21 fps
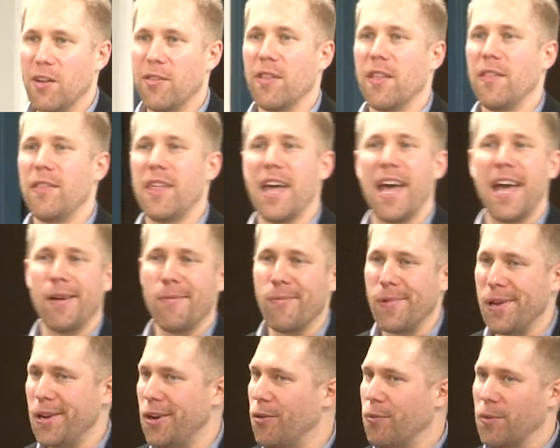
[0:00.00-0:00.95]
then
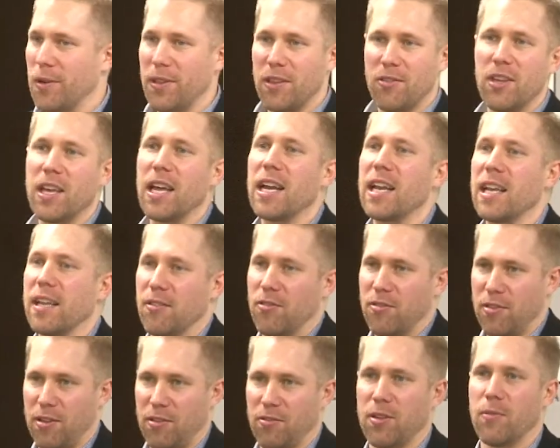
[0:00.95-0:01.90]
we don't really see any
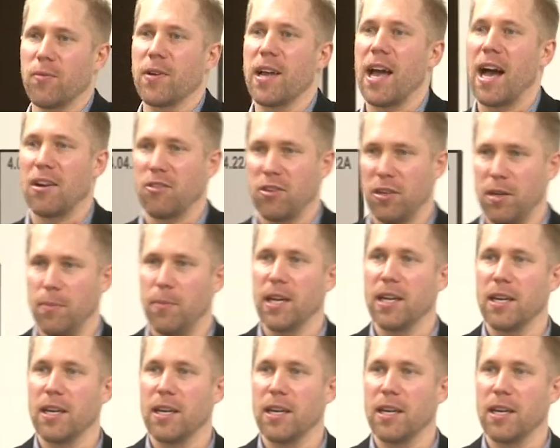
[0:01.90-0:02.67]
consistent reaction among